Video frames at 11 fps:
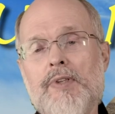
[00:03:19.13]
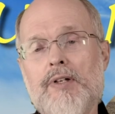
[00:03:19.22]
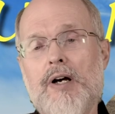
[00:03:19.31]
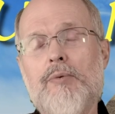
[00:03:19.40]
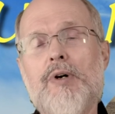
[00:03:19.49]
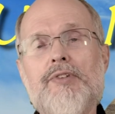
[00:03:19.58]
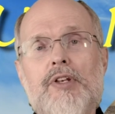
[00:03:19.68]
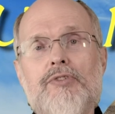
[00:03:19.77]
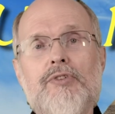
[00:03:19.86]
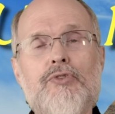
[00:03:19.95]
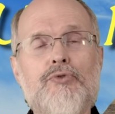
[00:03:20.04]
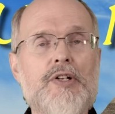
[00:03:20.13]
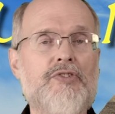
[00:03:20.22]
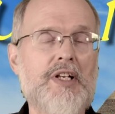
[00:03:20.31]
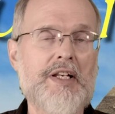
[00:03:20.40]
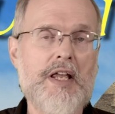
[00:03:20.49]
God wants us to
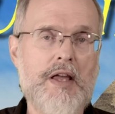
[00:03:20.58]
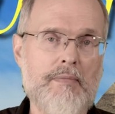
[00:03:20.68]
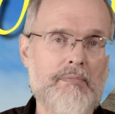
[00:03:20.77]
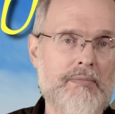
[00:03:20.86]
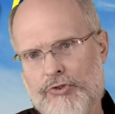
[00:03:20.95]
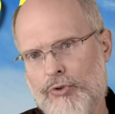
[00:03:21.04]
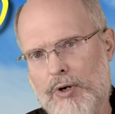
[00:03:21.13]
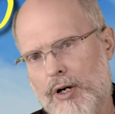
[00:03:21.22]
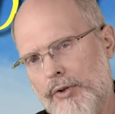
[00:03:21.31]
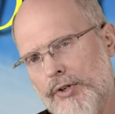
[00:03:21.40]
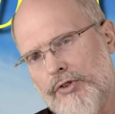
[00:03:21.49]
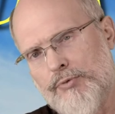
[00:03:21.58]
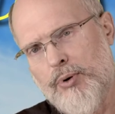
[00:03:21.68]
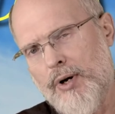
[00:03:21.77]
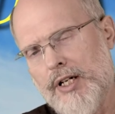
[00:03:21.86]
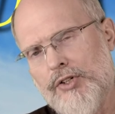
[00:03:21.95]
trust in him. So all this
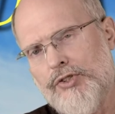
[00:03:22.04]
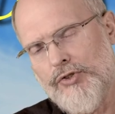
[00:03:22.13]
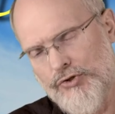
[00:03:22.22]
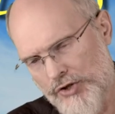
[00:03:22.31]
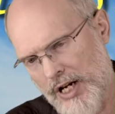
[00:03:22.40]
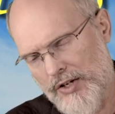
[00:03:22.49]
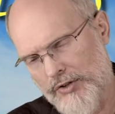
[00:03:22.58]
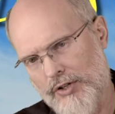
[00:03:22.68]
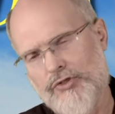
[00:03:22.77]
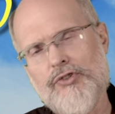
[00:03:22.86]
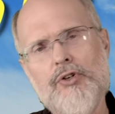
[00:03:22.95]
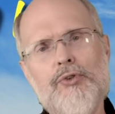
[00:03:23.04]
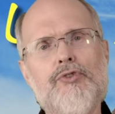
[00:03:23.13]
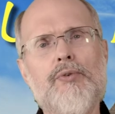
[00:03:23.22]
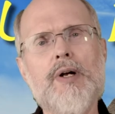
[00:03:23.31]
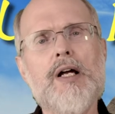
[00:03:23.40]
pointed to Jesus to
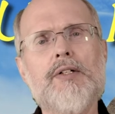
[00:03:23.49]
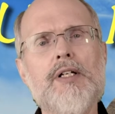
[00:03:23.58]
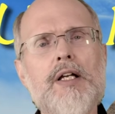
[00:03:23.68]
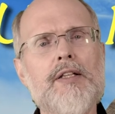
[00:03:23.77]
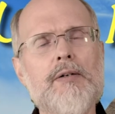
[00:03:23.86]
direct